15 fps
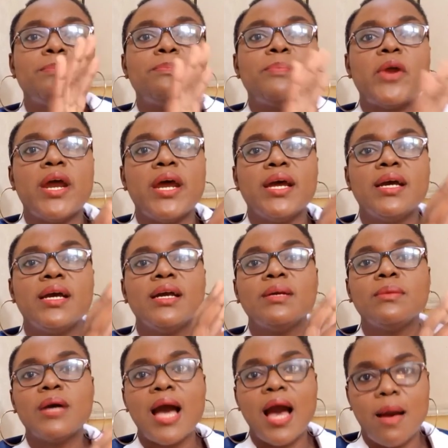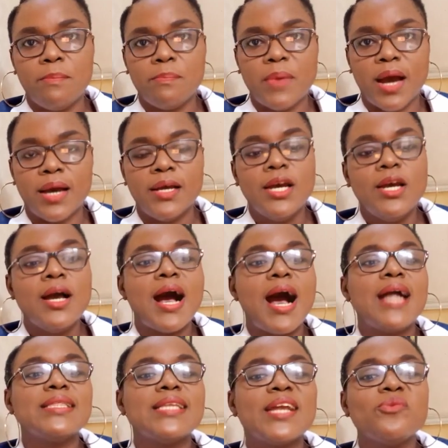per hamper.
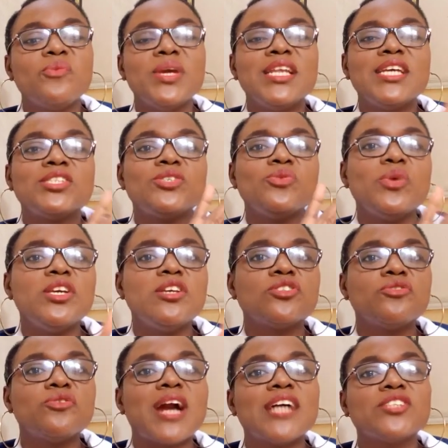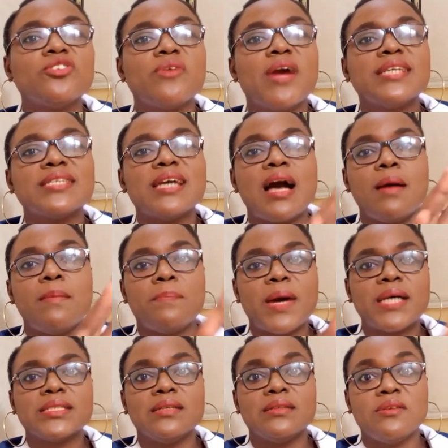And then we need to, we used to categorize the
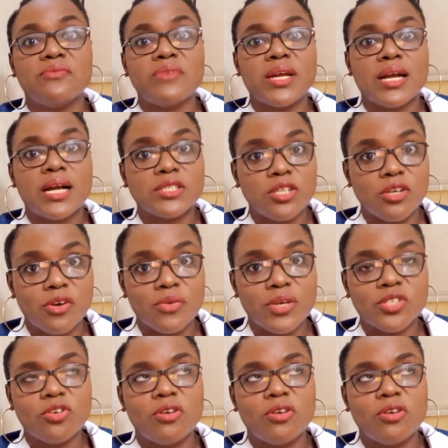hampers in different categories.